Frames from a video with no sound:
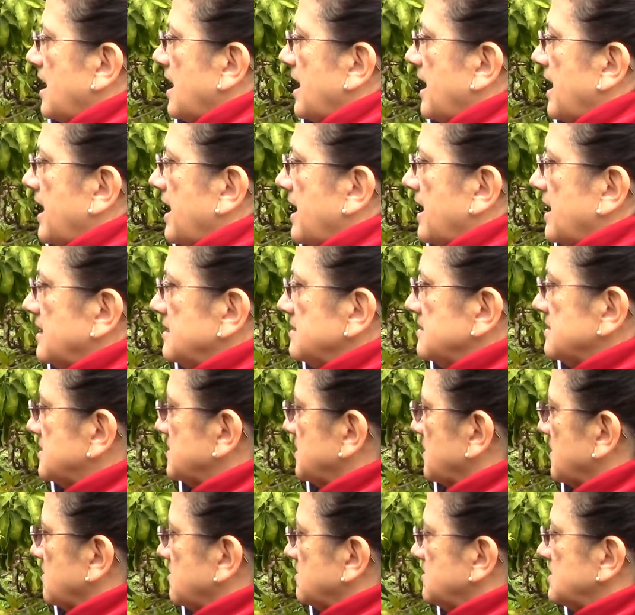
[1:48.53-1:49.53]
And
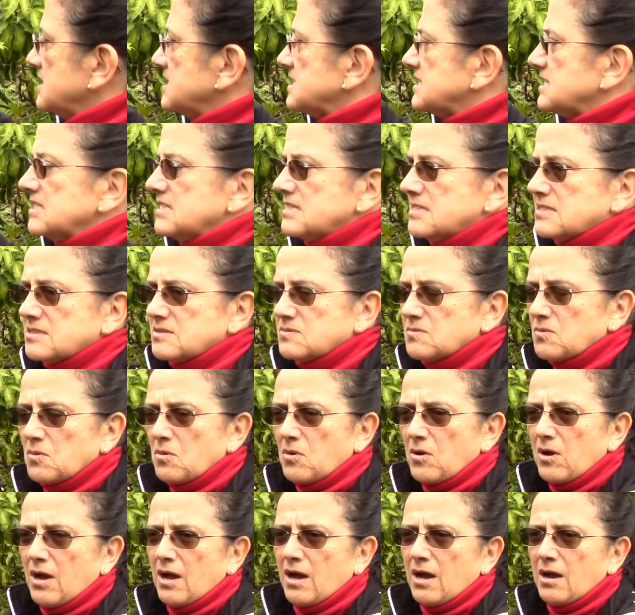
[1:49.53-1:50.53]
so this is
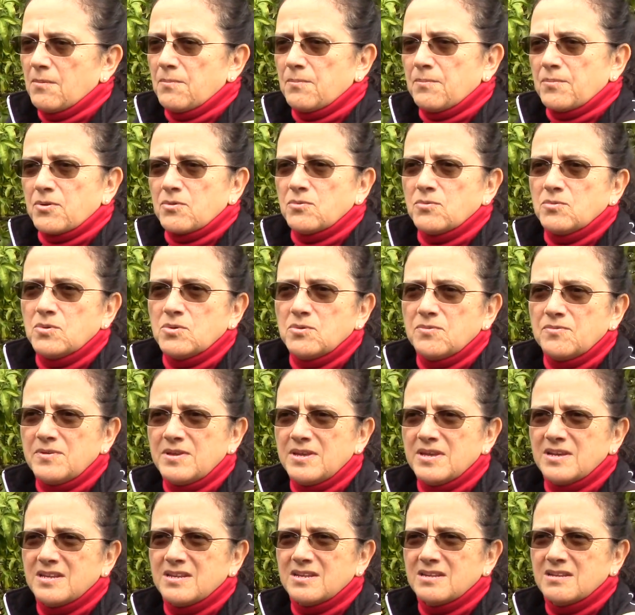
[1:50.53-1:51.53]
uh,
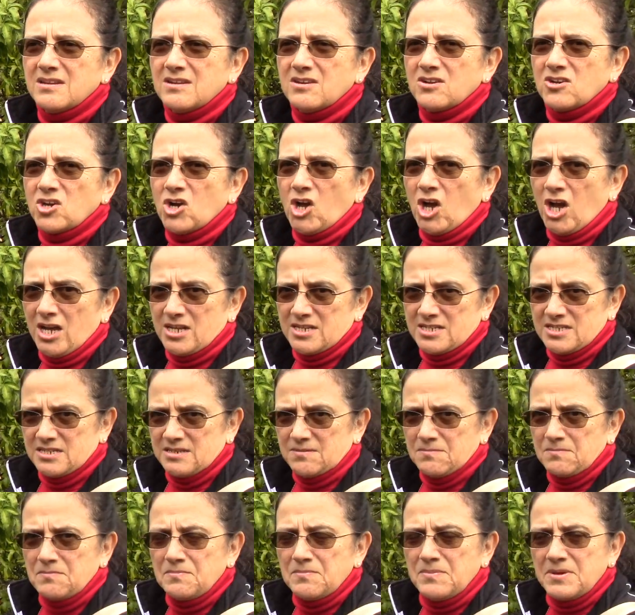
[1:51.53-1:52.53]
Peruvian
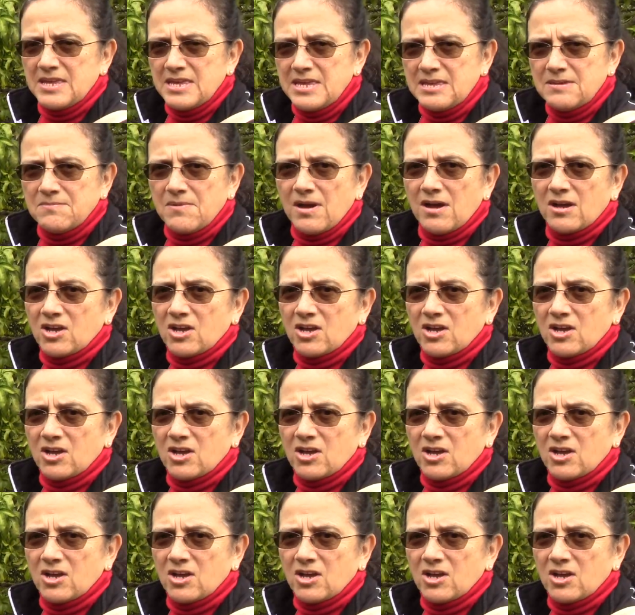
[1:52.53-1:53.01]
cotton, Pima